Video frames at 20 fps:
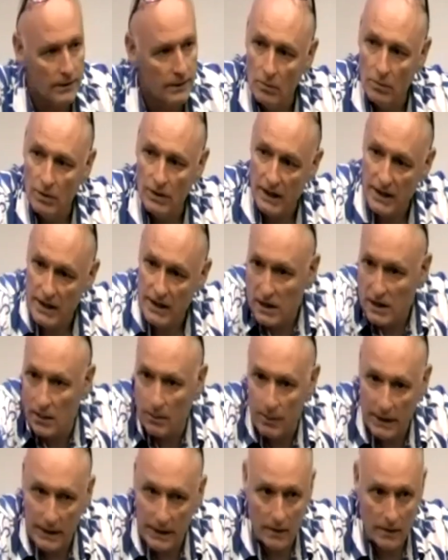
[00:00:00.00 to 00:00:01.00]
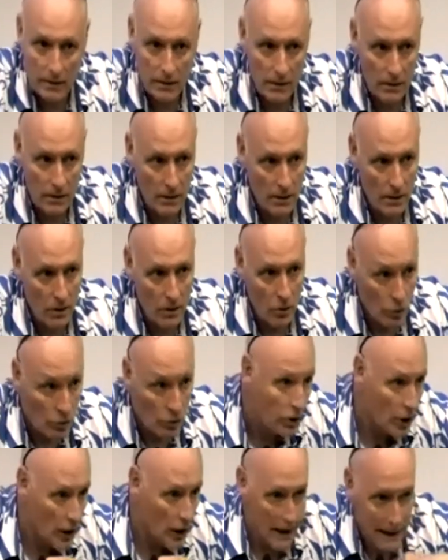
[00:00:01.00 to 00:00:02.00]
But that's a complete
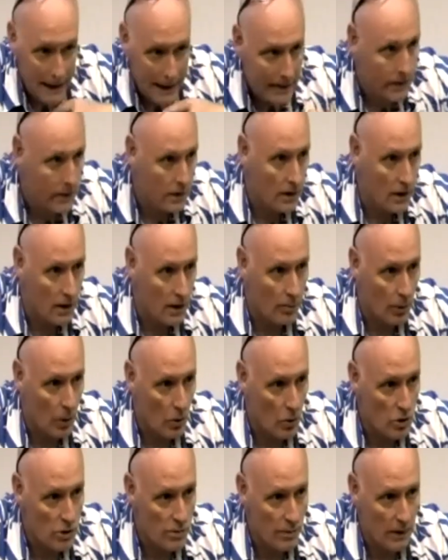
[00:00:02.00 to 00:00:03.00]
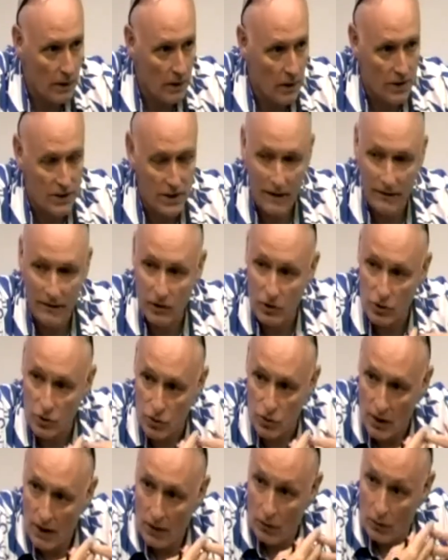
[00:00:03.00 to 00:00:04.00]
undialectical approach, because if
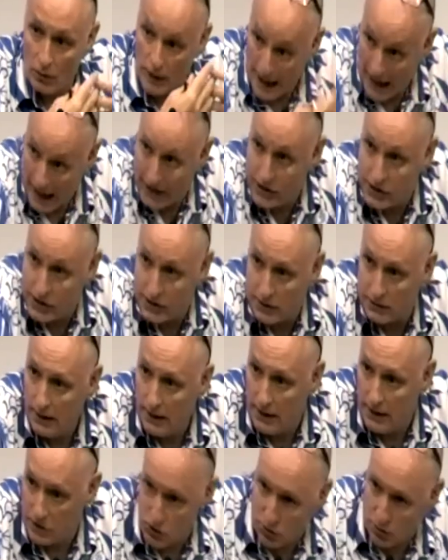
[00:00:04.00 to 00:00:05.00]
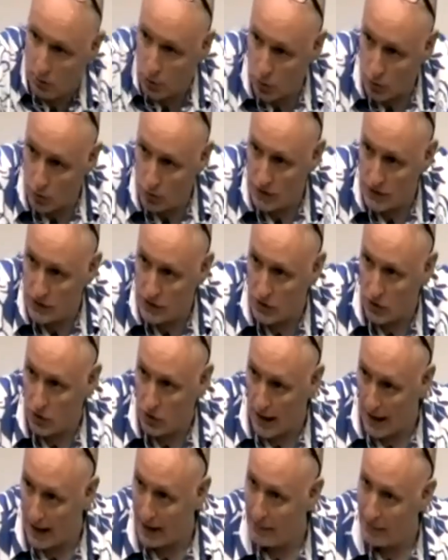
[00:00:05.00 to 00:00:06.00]
there's reaction in some countries or
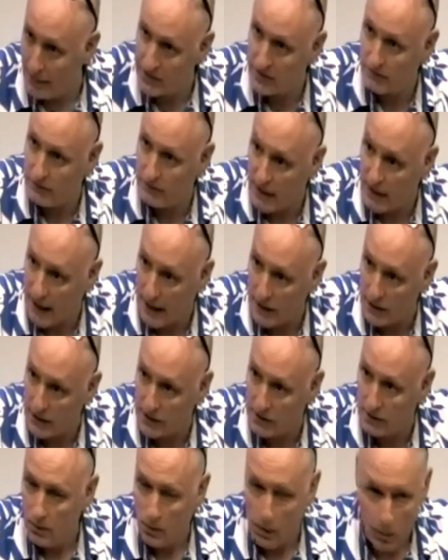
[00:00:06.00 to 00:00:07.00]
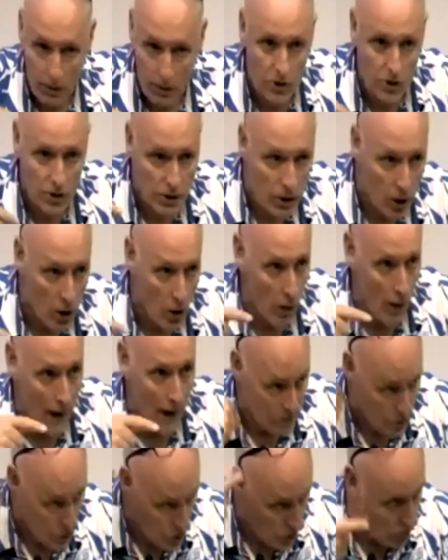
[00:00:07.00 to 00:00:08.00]
elements of reaction, well, we should know
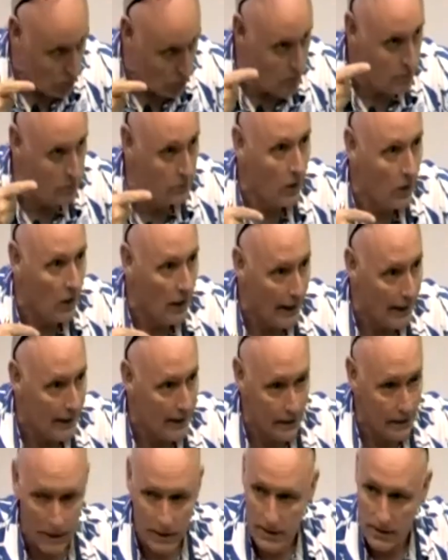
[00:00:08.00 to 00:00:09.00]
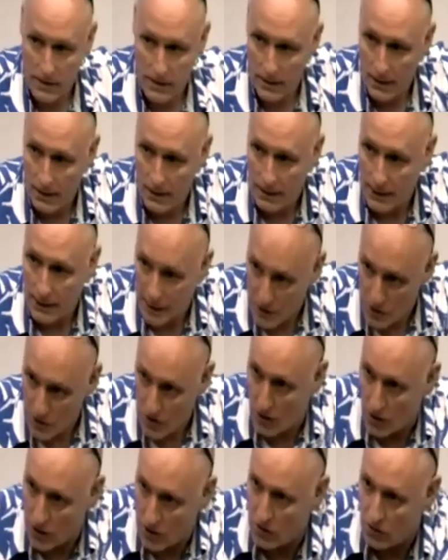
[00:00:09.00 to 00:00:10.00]
through dialectics that there's
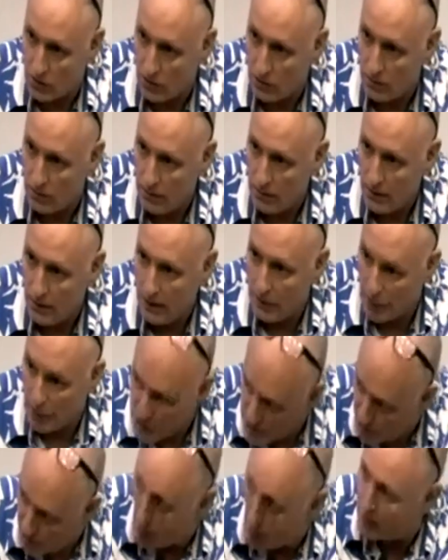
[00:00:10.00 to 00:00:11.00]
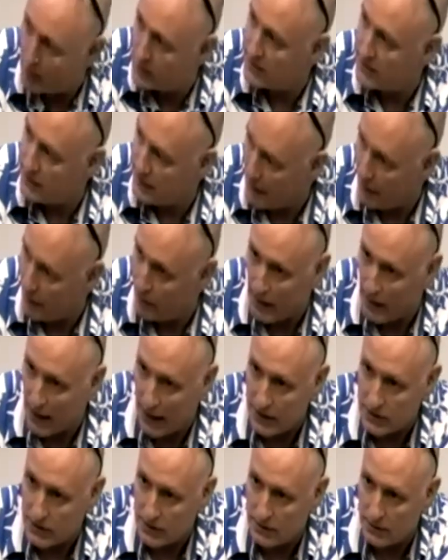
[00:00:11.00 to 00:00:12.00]
also a response to that
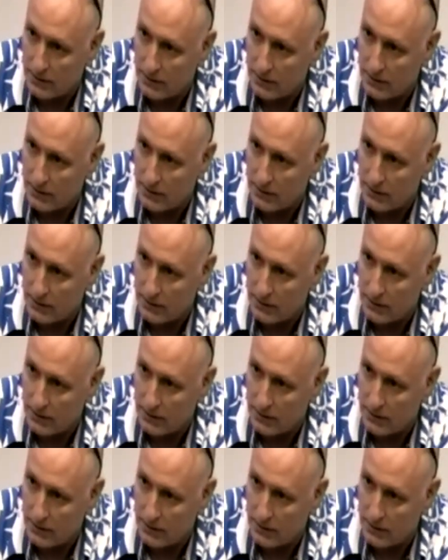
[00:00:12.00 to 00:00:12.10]
reaction.